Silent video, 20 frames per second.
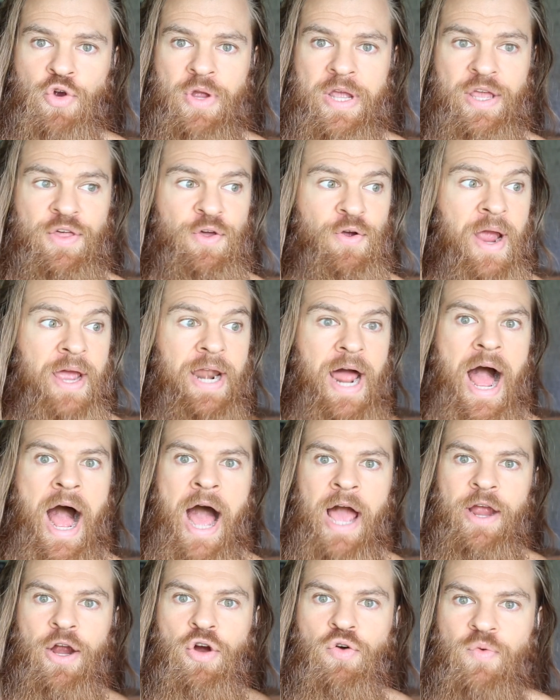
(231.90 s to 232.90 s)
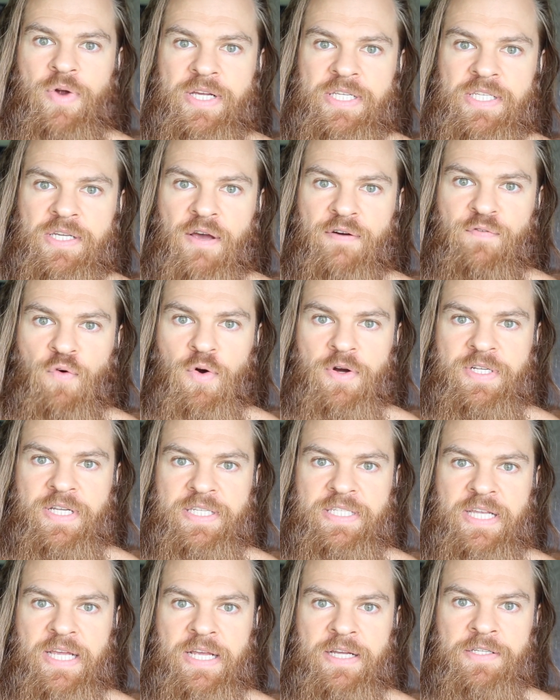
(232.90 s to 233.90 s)
You're either at higher risk for a
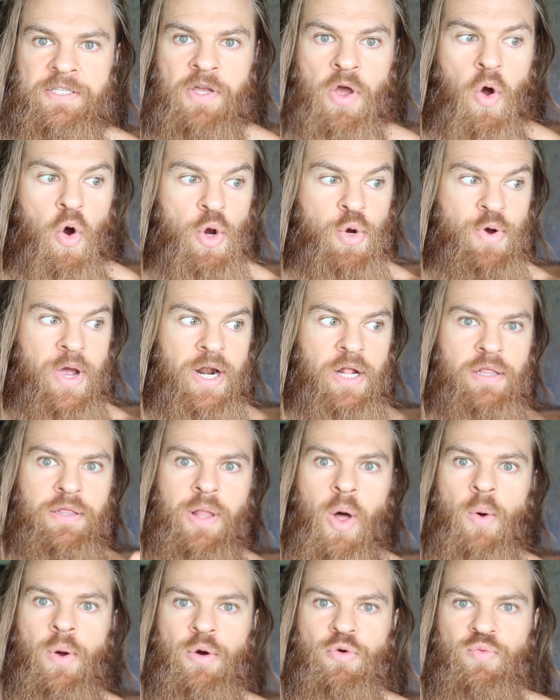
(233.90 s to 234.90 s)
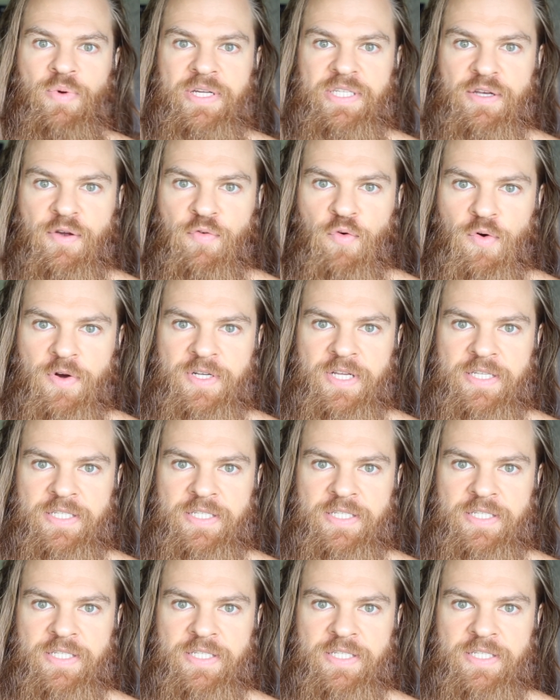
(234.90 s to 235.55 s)
disease or you're at a lower risk for a